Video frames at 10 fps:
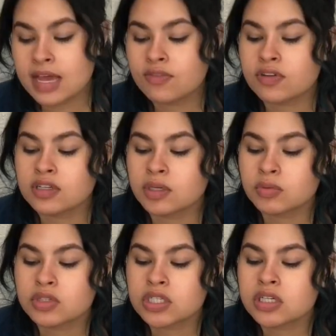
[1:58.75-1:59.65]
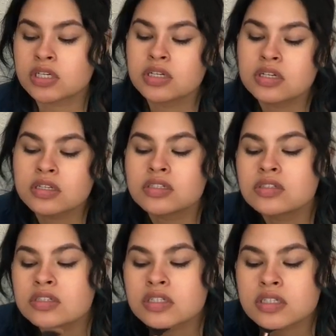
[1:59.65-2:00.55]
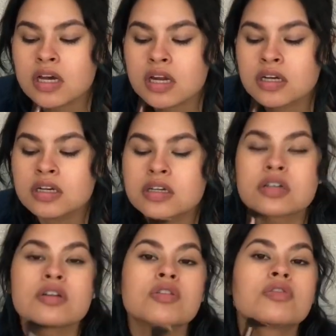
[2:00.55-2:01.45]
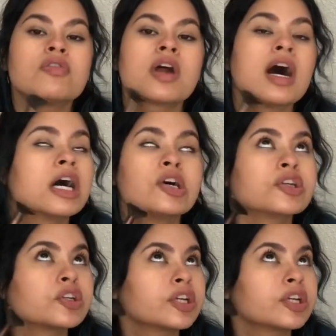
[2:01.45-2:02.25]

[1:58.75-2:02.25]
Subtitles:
And for double chin, you just gotta go right under